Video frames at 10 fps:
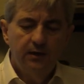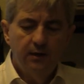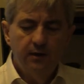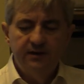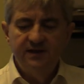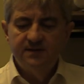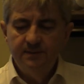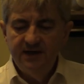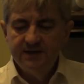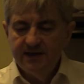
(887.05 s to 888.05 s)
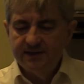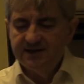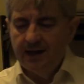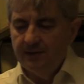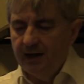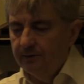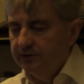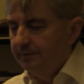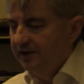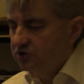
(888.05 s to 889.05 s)
This means that somehow
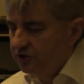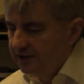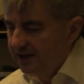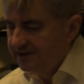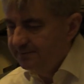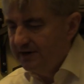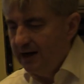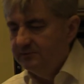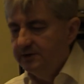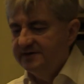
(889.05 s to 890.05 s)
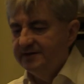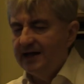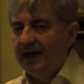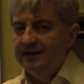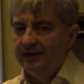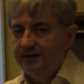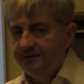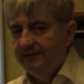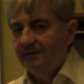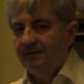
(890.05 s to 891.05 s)
the patient has problems with
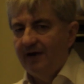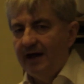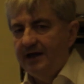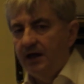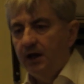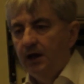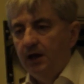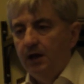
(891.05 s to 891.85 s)
identifying